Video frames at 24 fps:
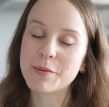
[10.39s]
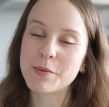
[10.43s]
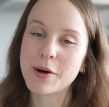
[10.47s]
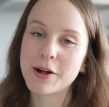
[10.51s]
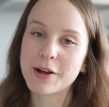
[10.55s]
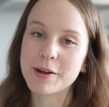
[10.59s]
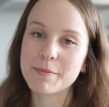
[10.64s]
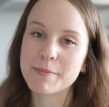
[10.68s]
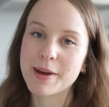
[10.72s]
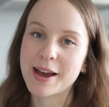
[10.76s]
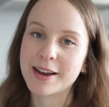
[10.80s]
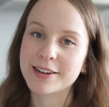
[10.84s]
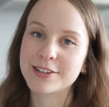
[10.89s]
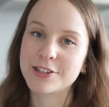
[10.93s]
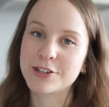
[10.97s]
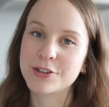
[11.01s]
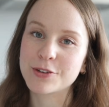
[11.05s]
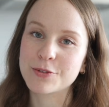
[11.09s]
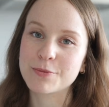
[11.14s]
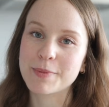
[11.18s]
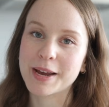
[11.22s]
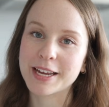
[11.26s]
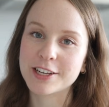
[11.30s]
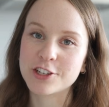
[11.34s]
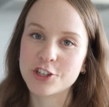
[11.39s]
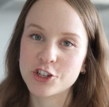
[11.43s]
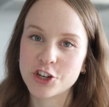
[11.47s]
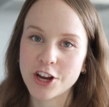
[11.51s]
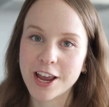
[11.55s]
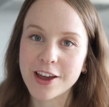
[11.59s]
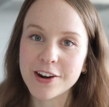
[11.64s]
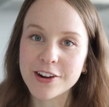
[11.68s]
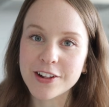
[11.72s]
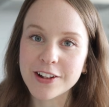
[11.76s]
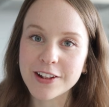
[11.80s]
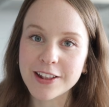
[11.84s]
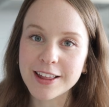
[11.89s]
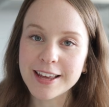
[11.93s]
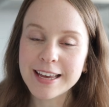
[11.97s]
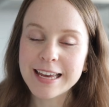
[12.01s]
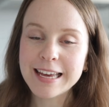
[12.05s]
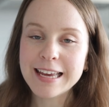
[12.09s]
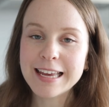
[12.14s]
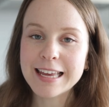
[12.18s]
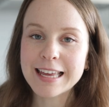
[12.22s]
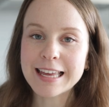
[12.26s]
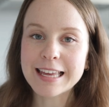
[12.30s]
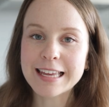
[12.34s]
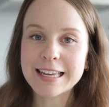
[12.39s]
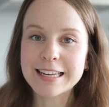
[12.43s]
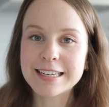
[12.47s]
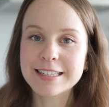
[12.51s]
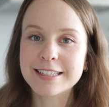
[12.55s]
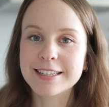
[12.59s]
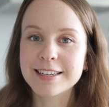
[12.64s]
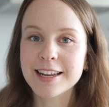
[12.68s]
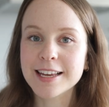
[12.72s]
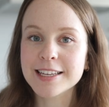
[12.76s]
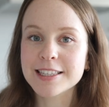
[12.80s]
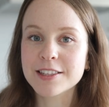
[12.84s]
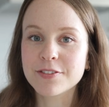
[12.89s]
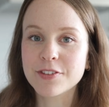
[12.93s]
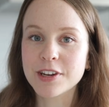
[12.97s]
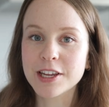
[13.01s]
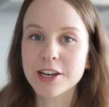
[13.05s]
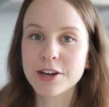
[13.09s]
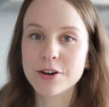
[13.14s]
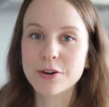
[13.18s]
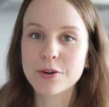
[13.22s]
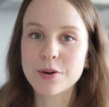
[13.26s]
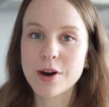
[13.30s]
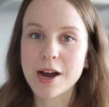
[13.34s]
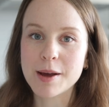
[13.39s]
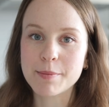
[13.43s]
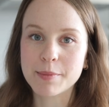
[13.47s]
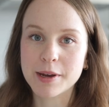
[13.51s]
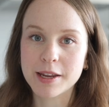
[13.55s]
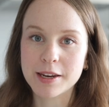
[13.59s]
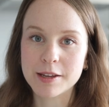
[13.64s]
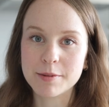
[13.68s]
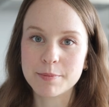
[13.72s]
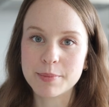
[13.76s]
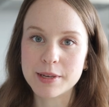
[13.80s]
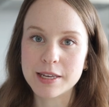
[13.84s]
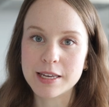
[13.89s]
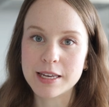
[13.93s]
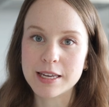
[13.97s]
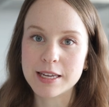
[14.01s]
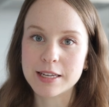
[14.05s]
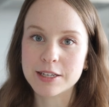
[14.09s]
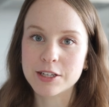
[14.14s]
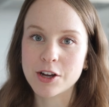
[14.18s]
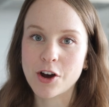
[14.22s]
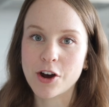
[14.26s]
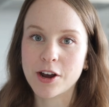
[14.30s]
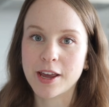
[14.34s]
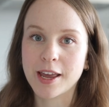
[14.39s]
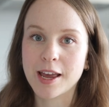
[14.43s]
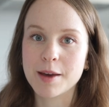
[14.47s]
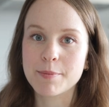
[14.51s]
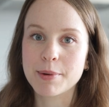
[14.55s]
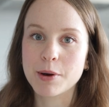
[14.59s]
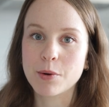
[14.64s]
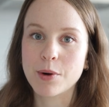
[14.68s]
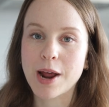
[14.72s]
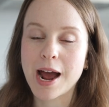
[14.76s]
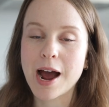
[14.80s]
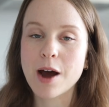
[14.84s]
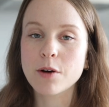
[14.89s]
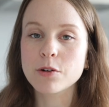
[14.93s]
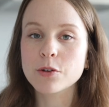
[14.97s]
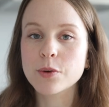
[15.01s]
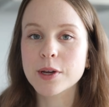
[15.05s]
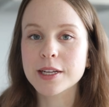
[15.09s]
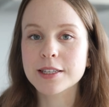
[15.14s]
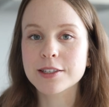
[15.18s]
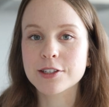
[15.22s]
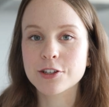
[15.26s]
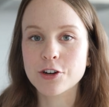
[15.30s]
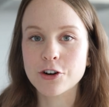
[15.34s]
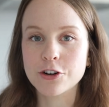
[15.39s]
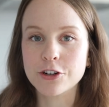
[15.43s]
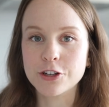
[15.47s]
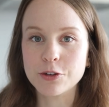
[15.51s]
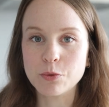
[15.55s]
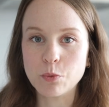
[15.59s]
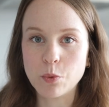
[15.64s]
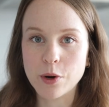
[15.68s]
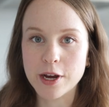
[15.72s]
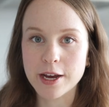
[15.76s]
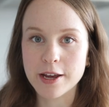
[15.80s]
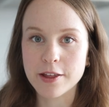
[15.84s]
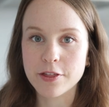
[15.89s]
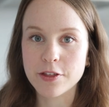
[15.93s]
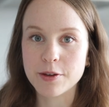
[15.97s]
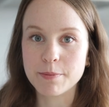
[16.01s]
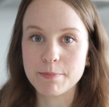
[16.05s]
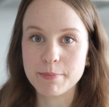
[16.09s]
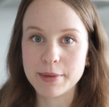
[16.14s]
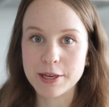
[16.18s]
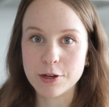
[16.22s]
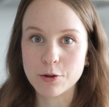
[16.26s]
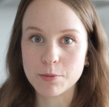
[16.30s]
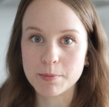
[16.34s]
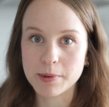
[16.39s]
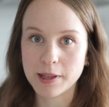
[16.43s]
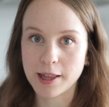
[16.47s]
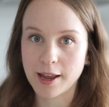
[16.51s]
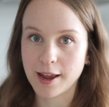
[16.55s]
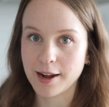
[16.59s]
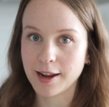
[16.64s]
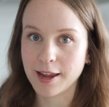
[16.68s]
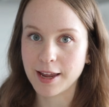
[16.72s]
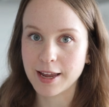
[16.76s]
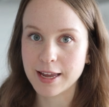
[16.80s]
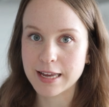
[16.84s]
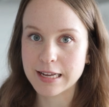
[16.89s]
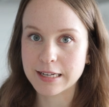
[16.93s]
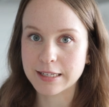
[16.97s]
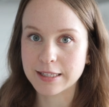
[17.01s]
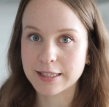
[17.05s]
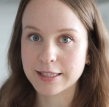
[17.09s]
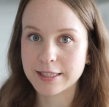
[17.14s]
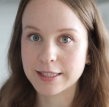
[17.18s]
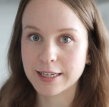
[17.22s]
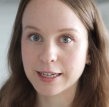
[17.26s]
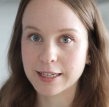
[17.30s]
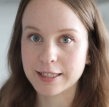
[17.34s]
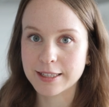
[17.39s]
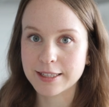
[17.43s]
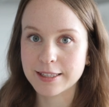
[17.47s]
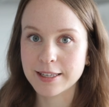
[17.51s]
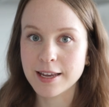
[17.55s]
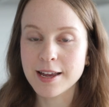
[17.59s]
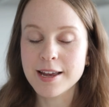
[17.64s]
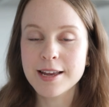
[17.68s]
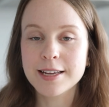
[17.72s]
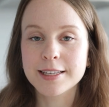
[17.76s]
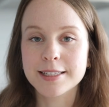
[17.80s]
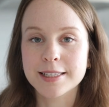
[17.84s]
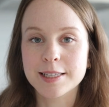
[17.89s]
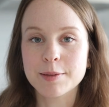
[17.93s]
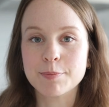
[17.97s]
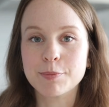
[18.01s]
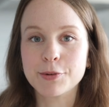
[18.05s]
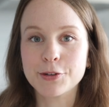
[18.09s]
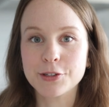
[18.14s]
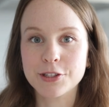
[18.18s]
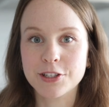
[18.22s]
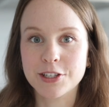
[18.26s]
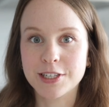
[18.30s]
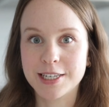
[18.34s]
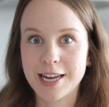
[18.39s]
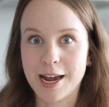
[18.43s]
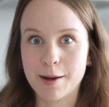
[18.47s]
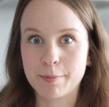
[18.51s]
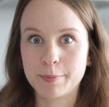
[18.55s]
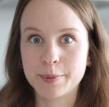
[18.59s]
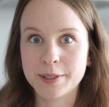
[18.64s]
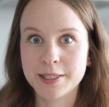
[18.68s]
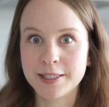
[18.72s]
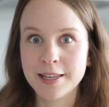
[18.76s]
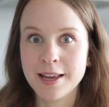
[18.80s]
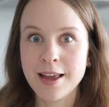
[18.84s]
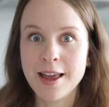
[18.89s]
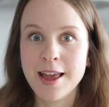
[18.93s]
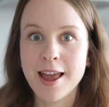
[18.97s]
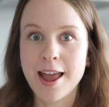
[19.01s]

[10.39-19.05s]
Welcome back to my channel. In today's video, I'm going to be talking about how to get started with meal planning in 6 simple steps.